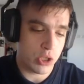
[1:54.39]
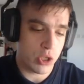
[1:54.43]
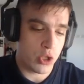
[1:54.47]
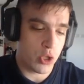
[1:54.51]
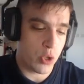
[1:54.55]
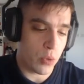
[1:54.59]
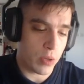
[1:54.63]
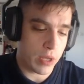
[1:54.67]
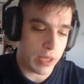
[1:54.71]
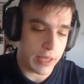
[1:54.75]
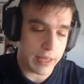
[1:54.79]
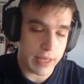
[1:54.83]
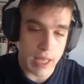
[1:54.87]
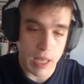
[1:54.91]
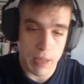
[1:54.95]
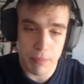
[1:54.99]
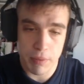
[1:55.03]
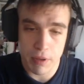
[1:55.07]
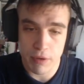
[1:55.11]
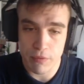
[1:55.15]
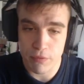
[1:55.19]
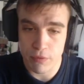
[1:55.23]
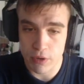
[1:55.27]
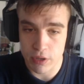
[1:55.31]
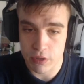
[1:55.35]
you can type
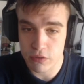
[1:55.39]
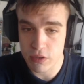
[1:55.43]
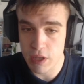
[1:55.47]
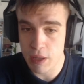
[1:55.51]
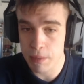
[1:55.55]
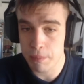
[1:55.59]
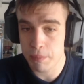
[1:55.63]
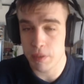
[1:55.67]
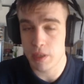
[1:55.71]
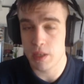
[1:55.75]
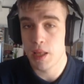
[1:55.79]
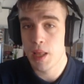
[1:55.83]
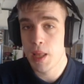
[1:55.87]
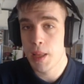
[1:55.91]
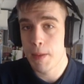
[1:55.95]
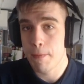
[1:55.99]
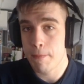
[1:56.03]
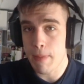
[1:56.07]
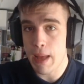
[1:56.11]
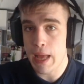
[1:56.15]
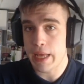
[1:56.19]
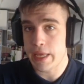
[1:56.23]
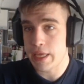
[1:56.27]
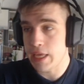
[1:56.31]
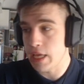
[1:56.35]
in, for example,
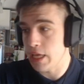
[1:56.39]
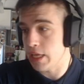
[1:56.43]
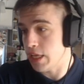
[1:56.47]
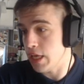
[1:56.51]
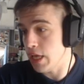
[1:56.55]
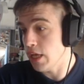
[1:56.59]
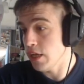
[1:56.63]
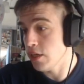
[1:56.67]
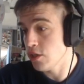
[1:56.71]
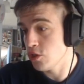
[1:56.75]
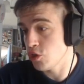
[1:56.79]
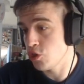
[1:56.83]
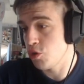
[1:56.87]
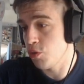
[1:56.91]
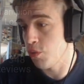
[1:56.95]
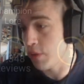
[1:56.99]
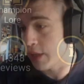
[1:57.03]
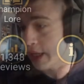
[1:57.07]
Monkey King, so you will